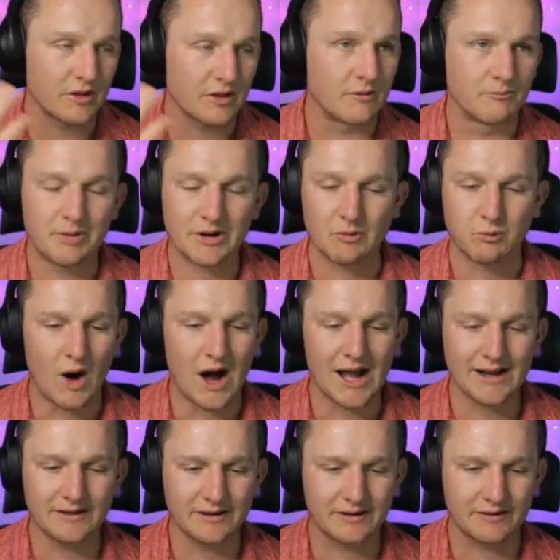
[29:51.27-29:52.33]
But why
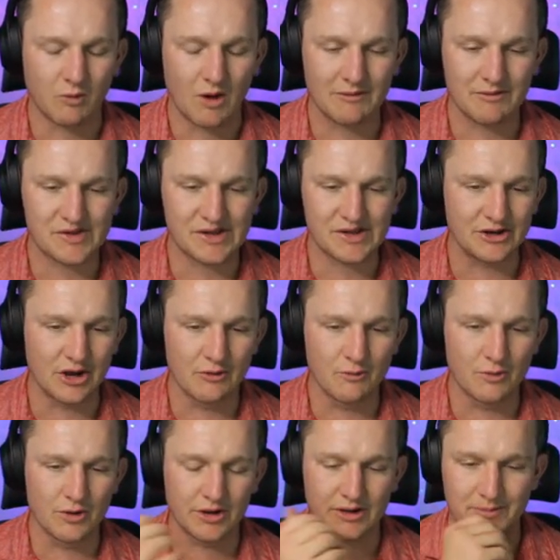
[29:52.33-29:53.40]
did why was he no
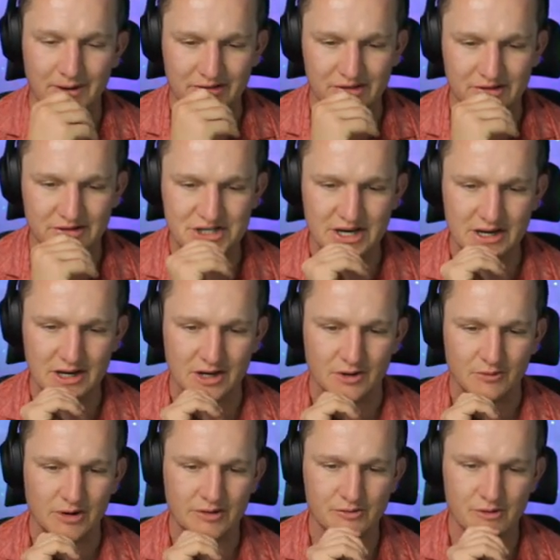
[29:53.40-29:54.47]
word about Zinchenko?
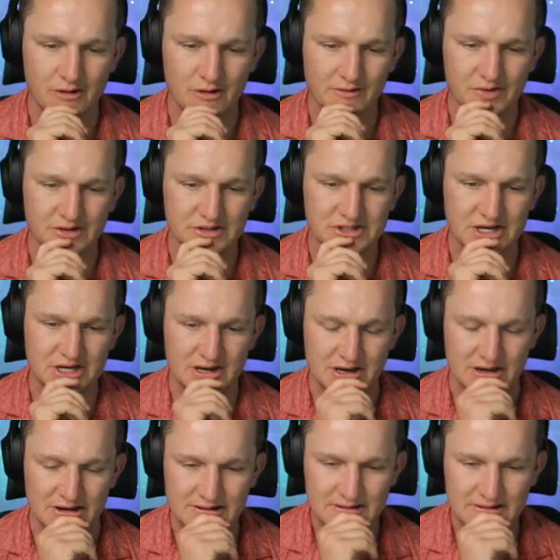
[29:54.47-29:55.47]
What's wrong with Zinchenko?